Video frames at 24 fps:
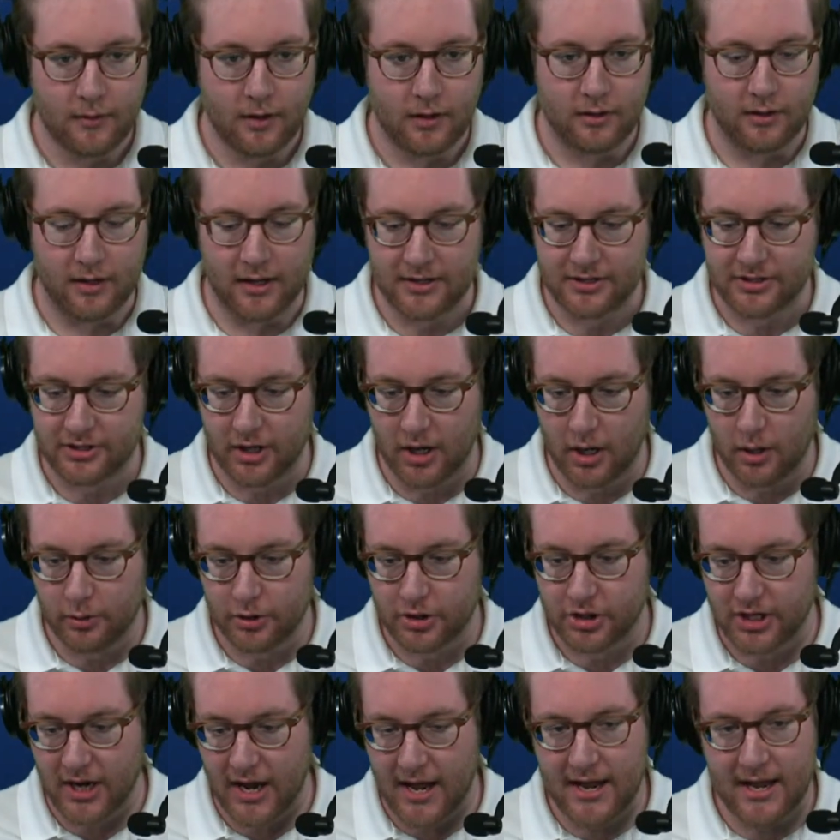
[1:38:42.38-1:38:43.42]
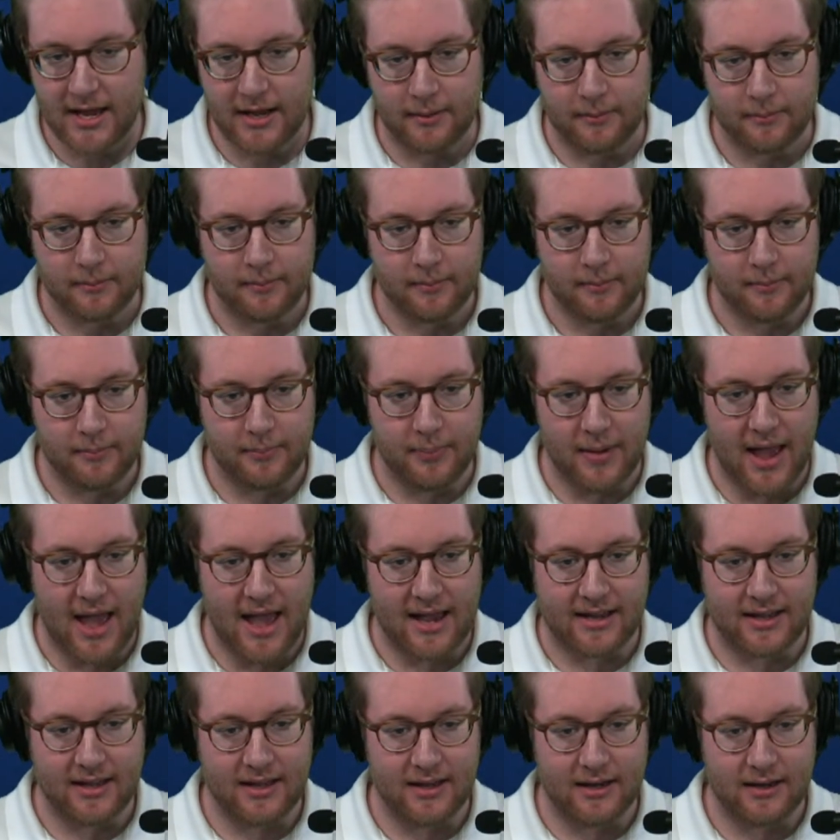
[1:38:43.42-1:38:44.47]
Let's go, Shayan,
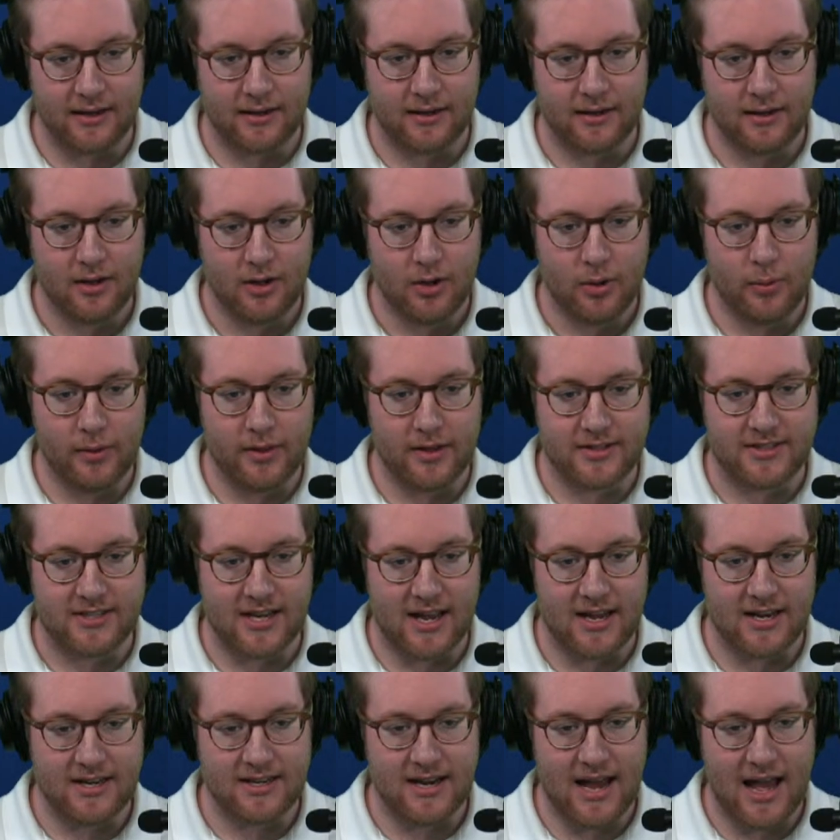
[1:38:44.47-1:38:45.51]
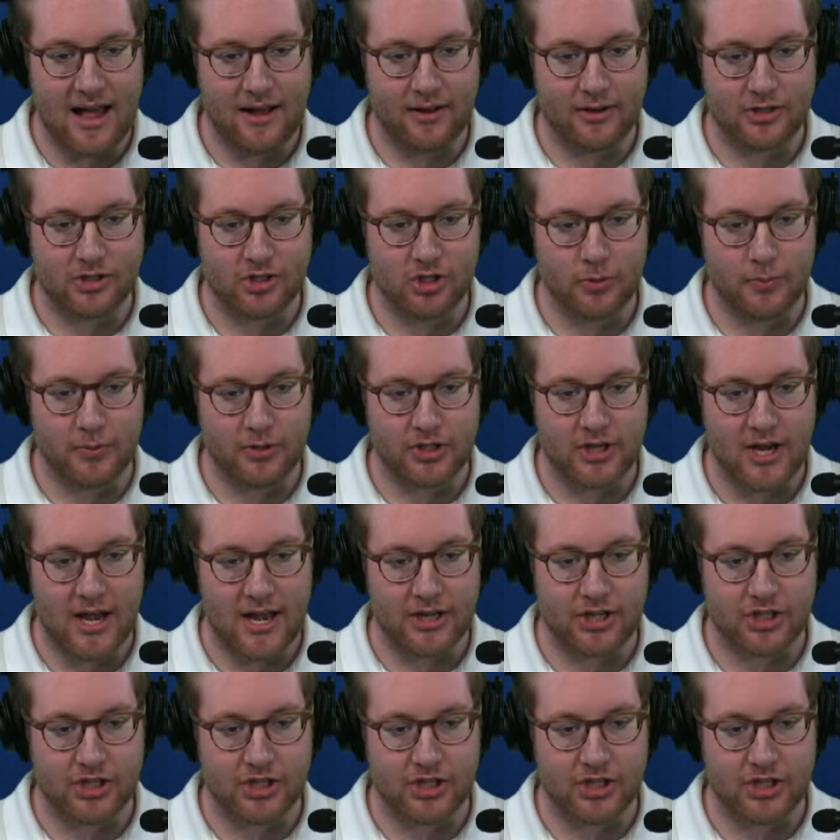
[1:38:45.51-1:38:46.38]
back in with a $10 super chat.